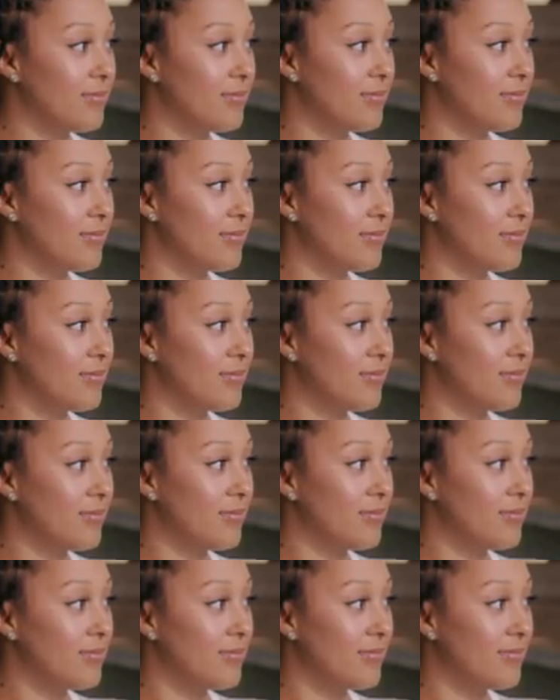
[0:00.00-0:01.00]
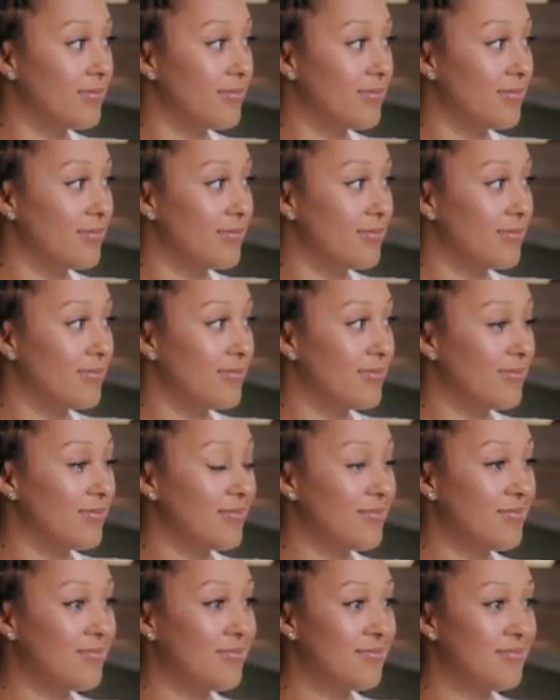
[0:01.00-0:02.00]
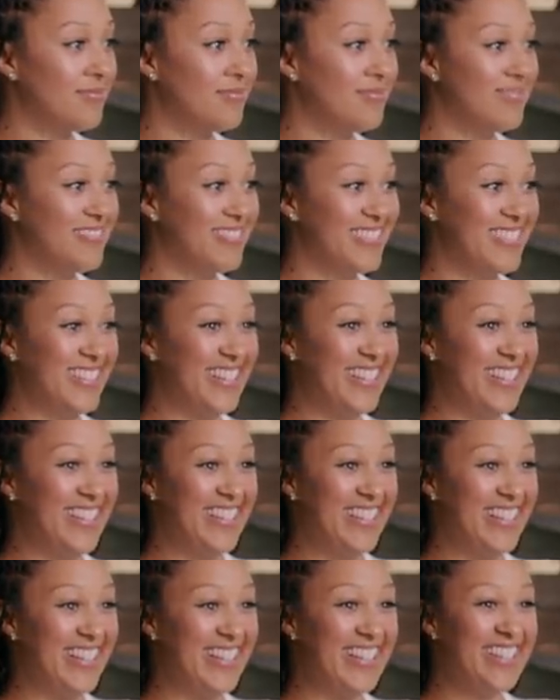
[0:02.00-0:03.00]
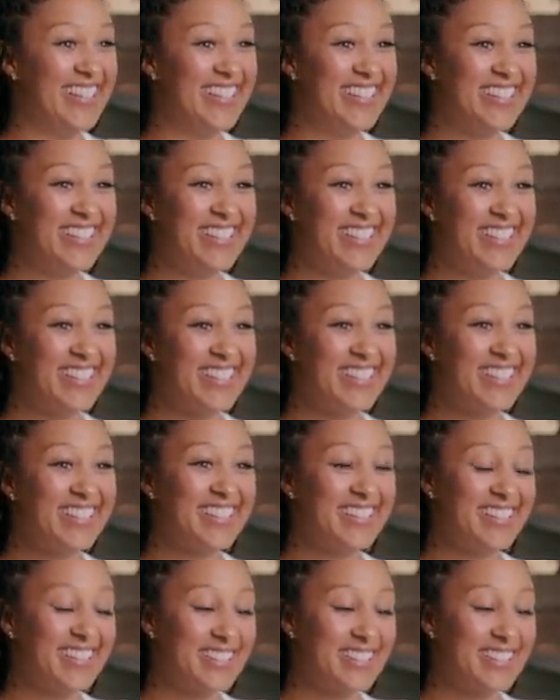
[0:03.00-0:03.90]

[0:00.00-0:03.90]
(not speaking)